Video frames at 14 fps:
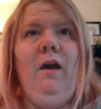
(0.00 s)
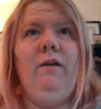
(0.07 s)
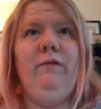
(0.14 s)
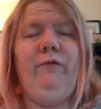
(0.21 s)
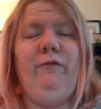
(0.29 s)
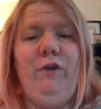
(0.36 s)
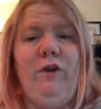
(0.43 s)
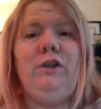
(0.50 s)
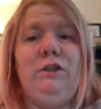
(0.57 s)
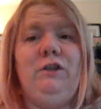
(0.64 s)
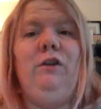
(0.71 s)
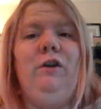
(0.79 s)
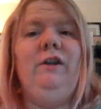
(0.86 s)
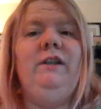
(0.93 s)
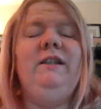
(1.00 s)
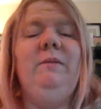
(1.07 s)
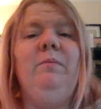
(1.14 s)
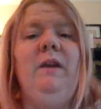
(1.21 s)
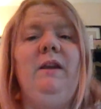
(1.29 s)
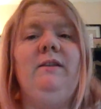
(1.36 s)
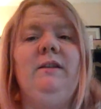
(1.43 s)
at first
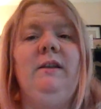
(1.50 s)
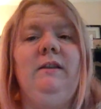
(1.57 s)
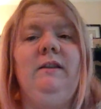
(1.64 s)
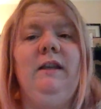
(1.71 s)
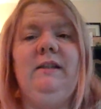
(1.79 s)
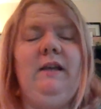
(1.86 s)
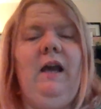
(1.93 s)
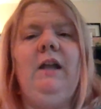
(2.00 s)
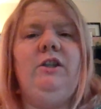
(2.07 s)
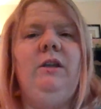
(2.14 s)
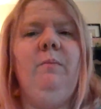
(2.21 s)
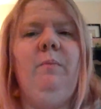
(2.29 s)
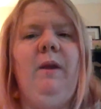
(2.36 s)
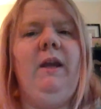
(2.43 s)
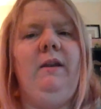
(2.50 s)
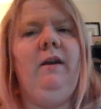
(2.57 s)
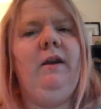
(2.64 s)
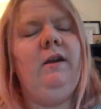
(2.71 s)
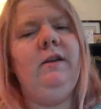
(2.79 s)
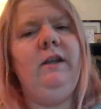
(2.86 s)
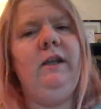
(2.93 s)
alerted me to this actually being a
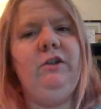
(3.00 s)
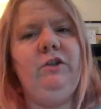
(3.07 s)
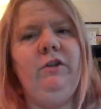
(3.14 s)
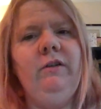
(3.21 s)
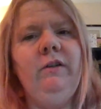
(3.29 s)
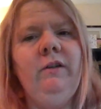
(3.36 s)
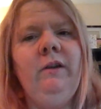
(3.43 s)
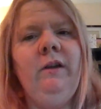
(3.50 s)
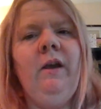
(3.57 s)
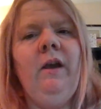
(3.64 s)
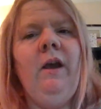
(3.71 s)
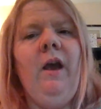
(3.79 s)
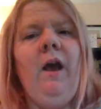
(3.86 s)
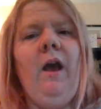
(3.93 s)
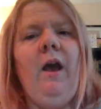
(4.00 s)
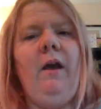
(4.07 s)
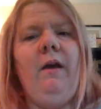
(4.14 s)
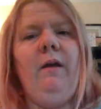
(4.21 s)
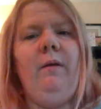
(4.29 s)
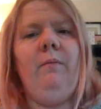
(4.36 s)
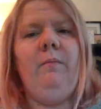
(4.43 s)
condition.
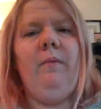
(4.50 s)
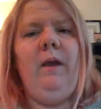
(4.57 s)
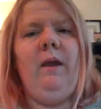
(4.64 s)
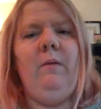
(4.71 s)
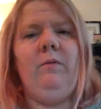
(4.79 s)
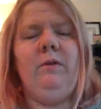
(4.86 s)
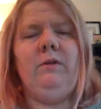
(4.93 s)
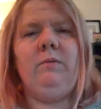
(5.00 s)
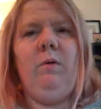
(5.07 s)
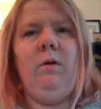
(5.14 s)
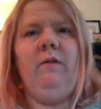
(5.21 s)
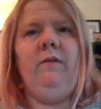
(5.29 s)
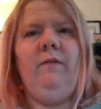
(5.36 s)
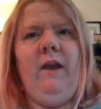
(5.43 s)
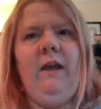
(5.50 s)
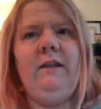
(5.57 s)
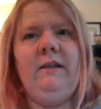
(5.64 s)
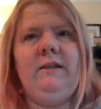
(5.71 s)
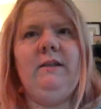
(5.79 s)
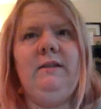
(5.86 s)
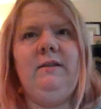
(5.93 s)
It was one of
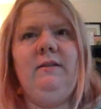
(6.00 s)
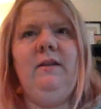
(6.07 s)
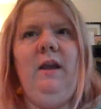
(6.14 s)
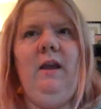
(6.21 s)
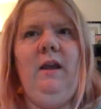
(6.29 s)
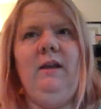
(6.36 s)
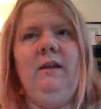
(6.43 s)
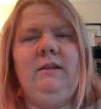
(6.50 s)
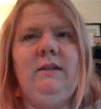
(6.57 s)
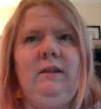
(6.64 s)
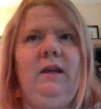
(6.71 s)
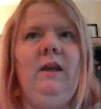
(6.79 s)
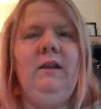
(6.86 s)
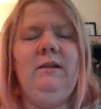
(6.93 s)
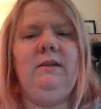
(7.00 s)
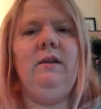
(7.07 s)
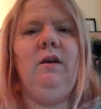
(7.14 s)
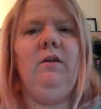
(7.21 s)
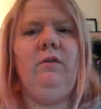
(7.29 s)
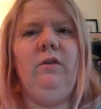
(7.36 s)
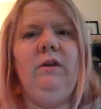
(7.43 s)
his skits
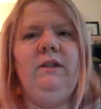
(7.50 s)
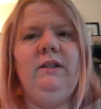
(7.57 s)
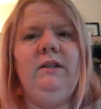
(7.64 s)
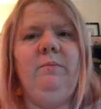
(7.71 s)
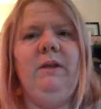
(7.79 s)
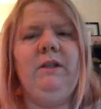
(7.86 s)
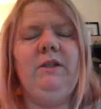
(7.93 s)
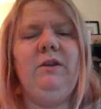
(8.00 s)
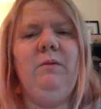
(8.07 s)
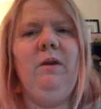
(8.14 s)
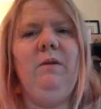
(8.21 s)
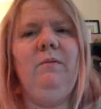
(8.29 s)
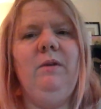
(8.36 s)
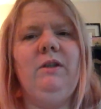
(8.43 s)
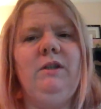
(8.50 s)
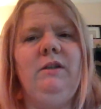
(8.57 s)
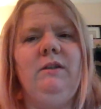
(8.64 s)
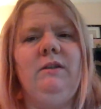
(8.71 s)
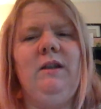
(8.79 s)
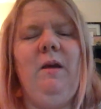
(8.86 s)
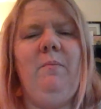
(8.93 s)
that alerted me to it, which
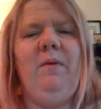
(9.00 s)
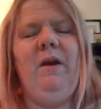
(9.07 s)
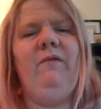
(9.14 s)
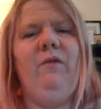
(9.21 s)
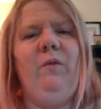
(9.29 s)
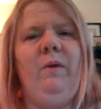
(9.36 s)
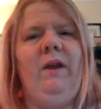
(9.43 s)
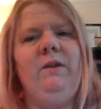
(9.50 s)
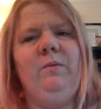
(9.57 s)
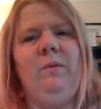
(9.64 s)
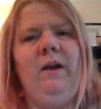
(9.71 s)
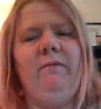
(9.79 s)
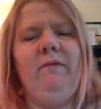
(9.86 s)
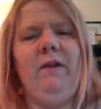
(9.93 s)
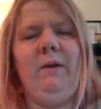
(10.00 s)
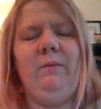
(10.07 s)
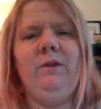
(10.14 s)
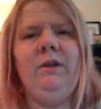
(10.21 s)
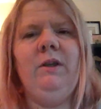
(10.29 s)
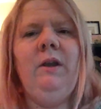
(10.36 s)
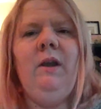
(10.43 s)
is a bit of a weird way
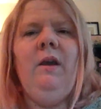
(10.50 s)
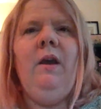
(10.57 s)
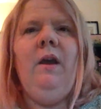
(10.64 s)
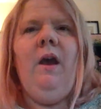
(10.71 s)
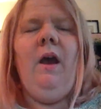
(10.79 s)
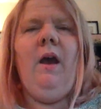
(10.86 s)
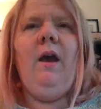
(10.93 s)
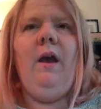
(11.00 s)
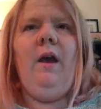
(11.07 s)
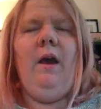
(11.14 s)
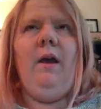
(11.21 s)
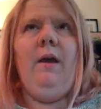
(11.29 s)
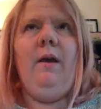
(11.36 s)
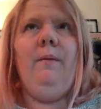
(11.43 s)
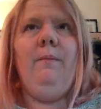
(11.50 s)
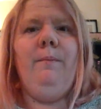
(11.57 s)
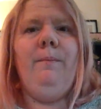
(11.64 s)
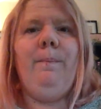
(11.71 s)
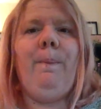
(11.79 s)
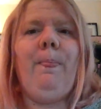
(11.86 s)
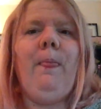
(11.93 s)
around.
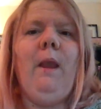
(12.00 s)
But